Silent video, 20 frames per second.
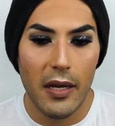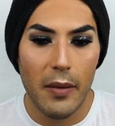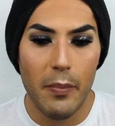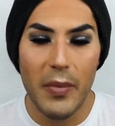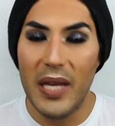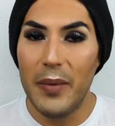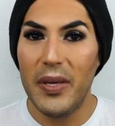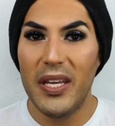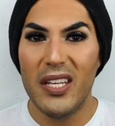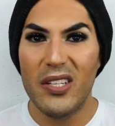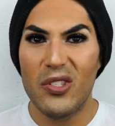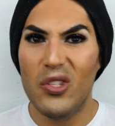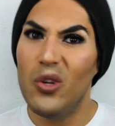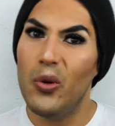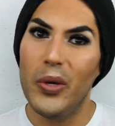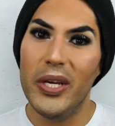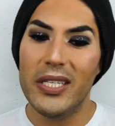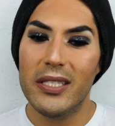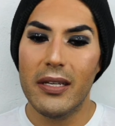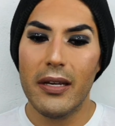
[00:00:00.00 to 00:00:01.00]
maybe 2
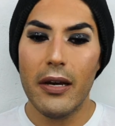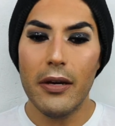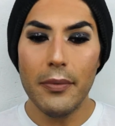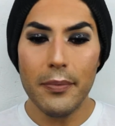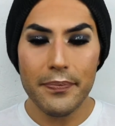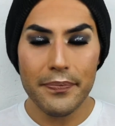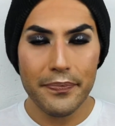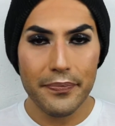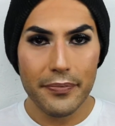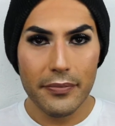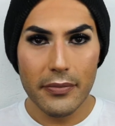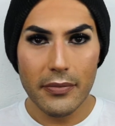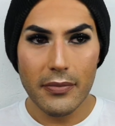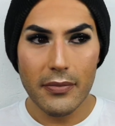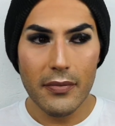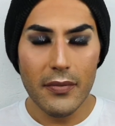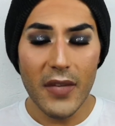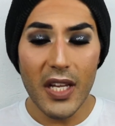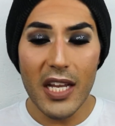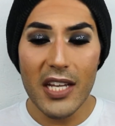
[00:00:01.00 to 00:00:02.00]
weeks ago.
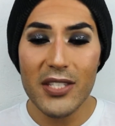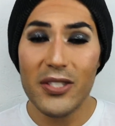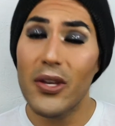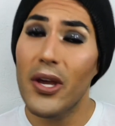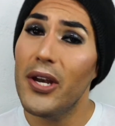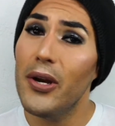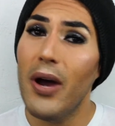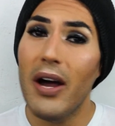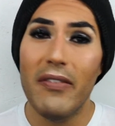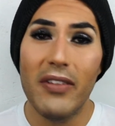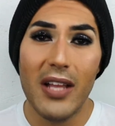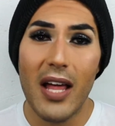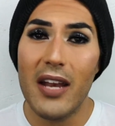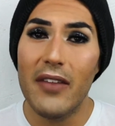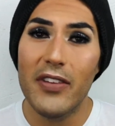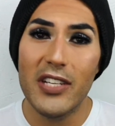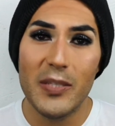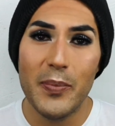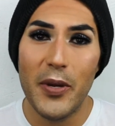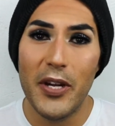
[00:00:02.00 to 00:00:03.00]
So I don't have a lot
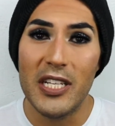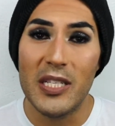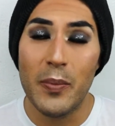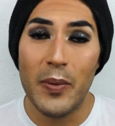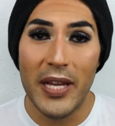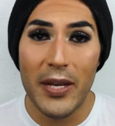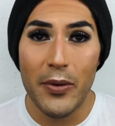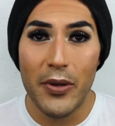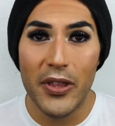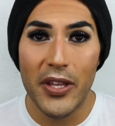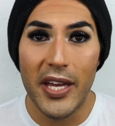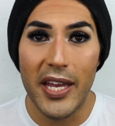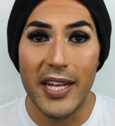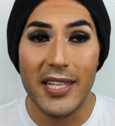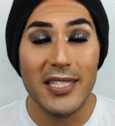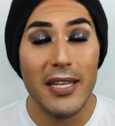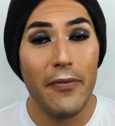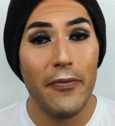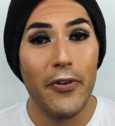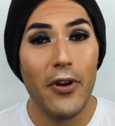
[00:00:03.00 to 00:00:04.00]
of experience playing with it
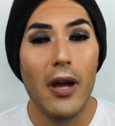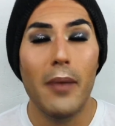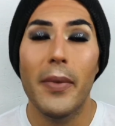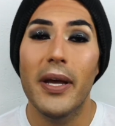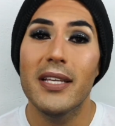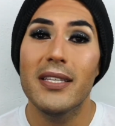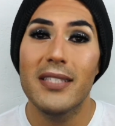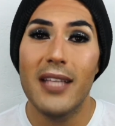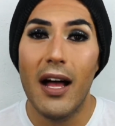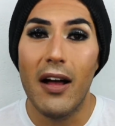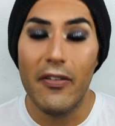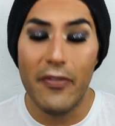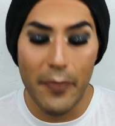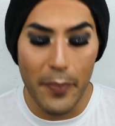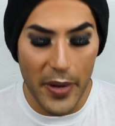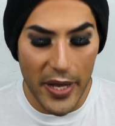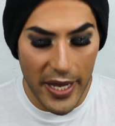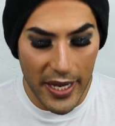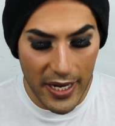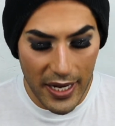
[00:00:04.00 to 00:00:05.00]
except for on
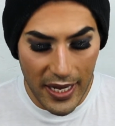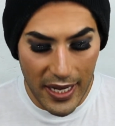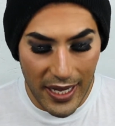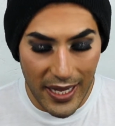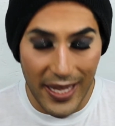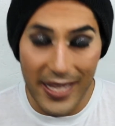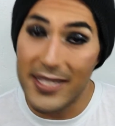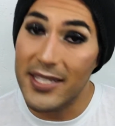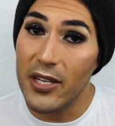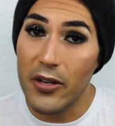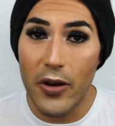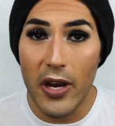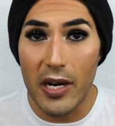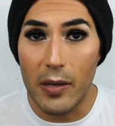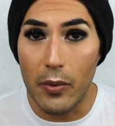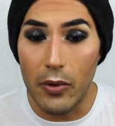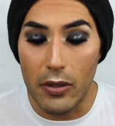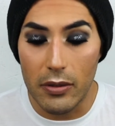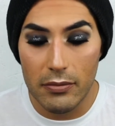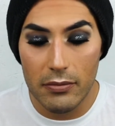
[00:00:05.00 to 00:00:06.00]
myself, but it's
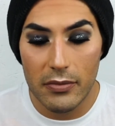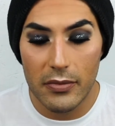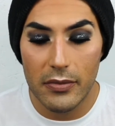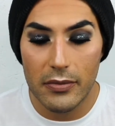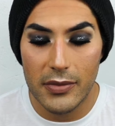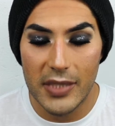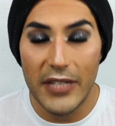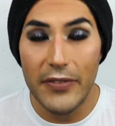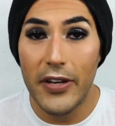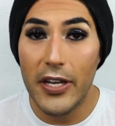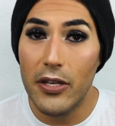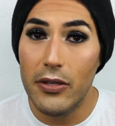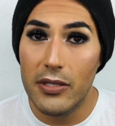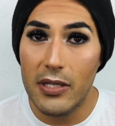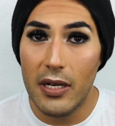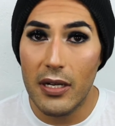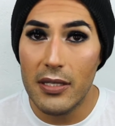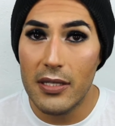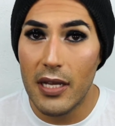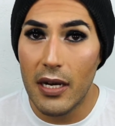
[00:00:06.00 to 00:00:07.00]
incredible. If I use
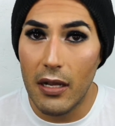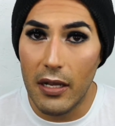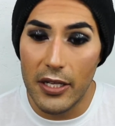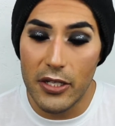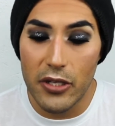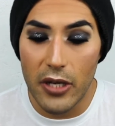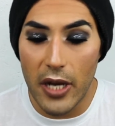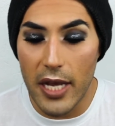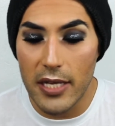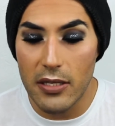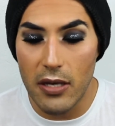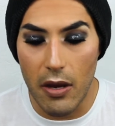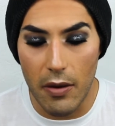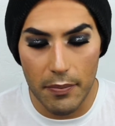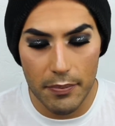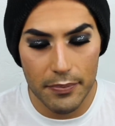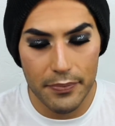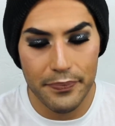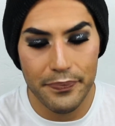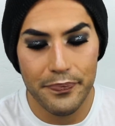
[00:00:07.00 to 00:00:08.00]
it on set, I'll let you guys
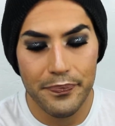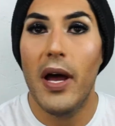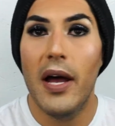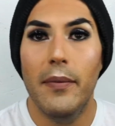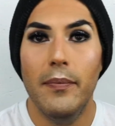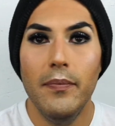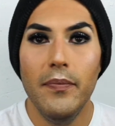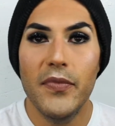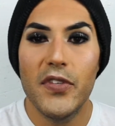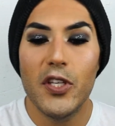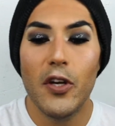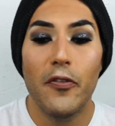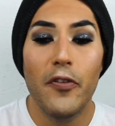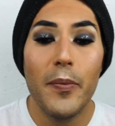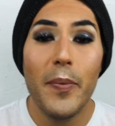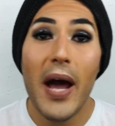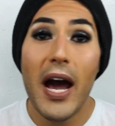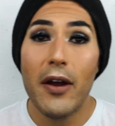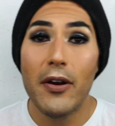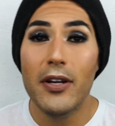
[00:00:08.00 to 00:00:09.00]
know. So
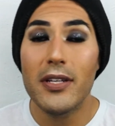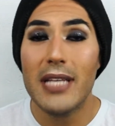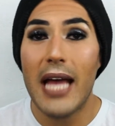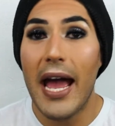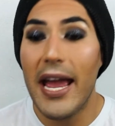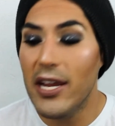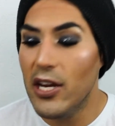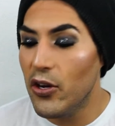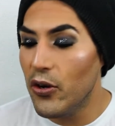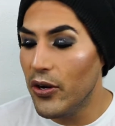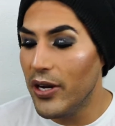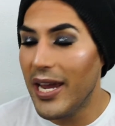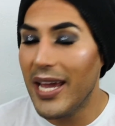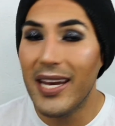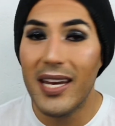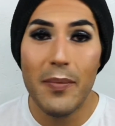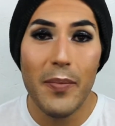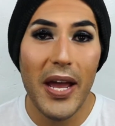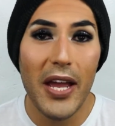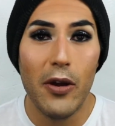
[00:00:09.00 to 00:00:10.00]
for powders, I
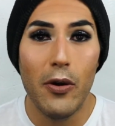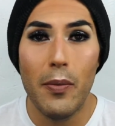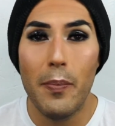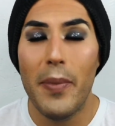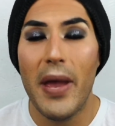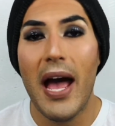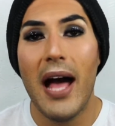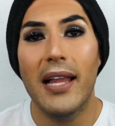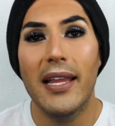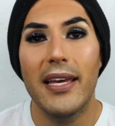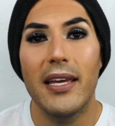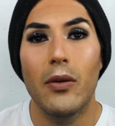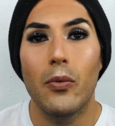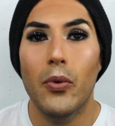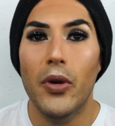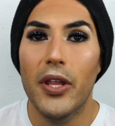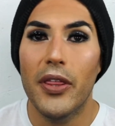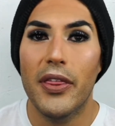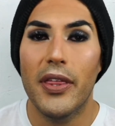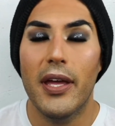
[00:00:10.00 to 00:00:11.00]
created my own palette
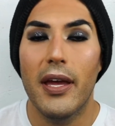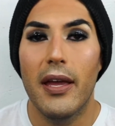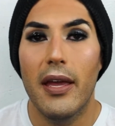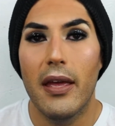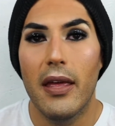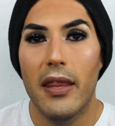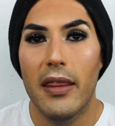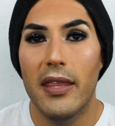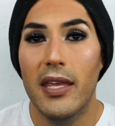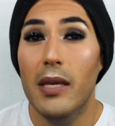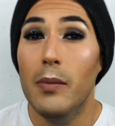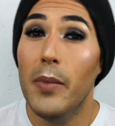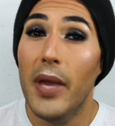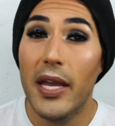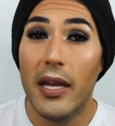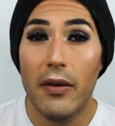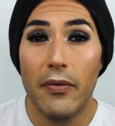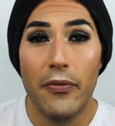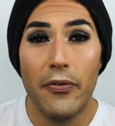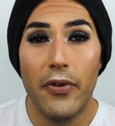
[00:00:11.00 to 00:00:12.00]
with the
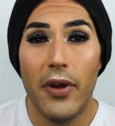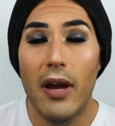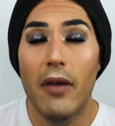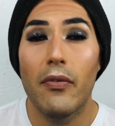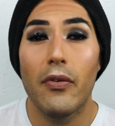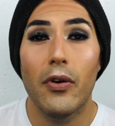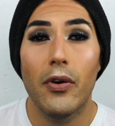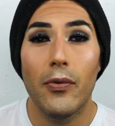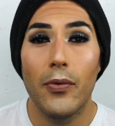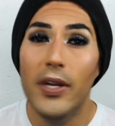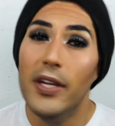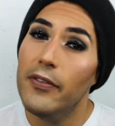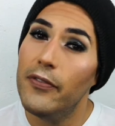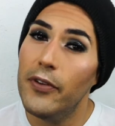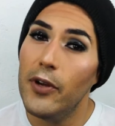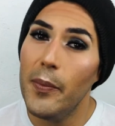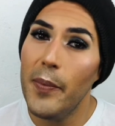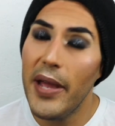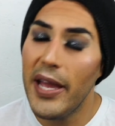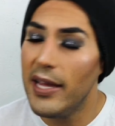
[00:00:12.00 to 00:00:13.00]
Makeup Forever
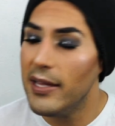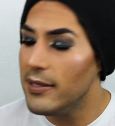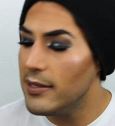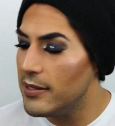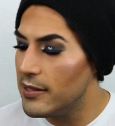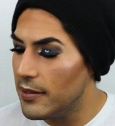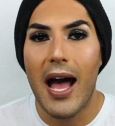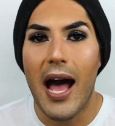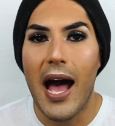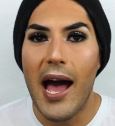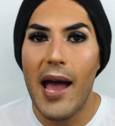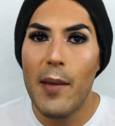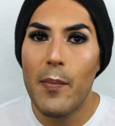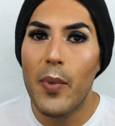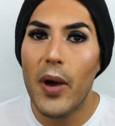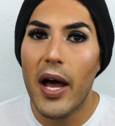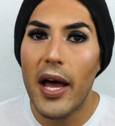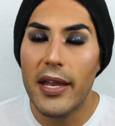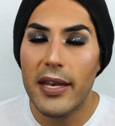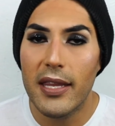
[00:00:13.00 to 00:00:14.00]
refill pans. I
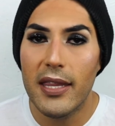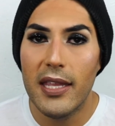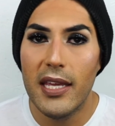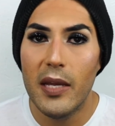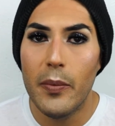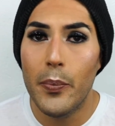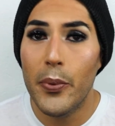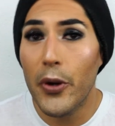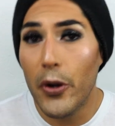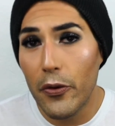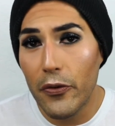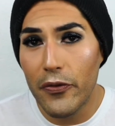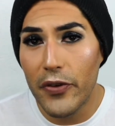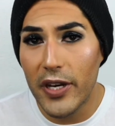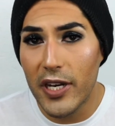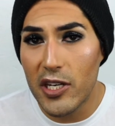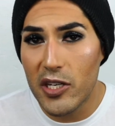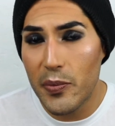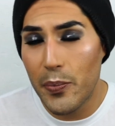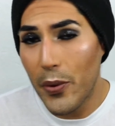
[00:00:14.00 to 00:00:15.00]
bought the Pro
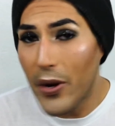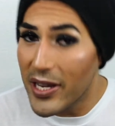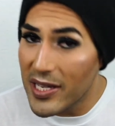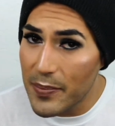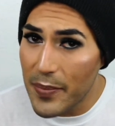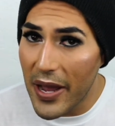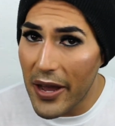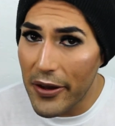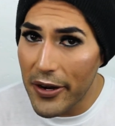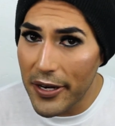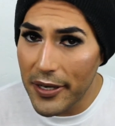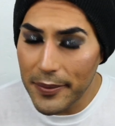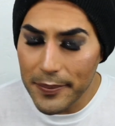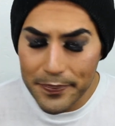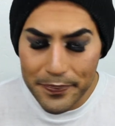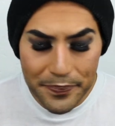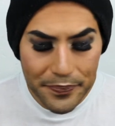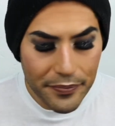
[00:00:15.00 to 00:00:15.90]
Finish Press Powder.